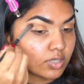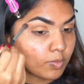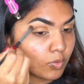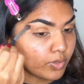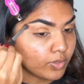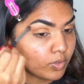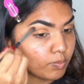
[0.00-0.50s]
I'm
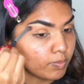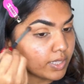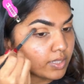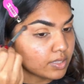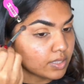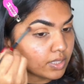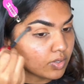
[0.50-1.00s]
going to
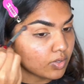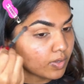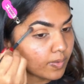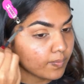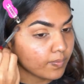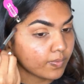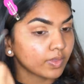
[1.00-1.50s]
mix it
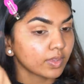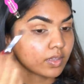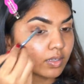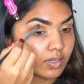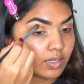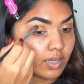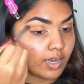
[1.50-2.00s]

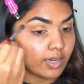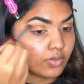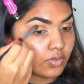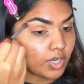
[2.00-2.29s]
and